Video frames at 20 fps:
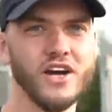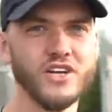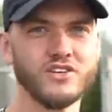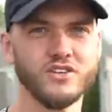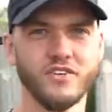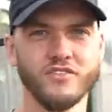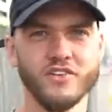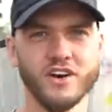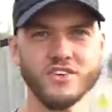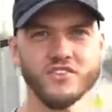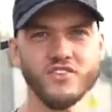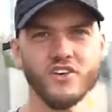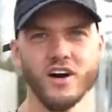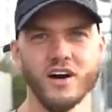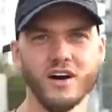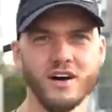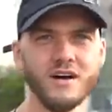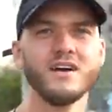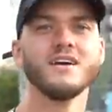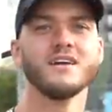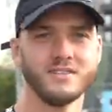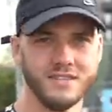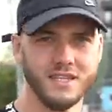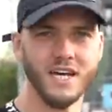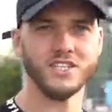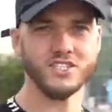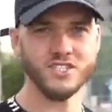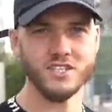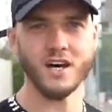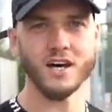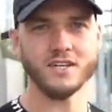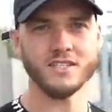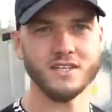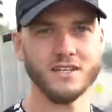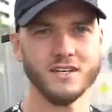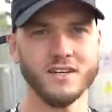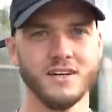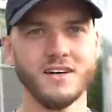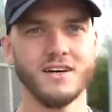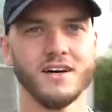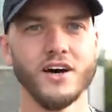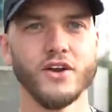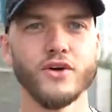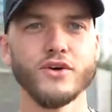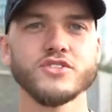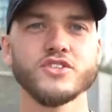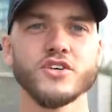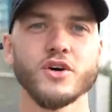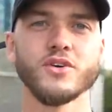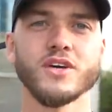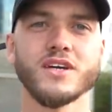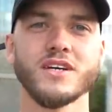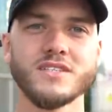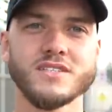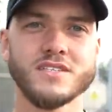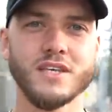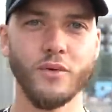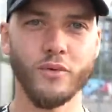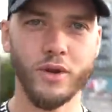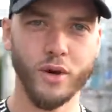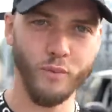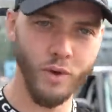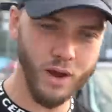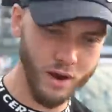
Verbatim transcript: Range Rover SVR. That's 30. And also you can see what I'm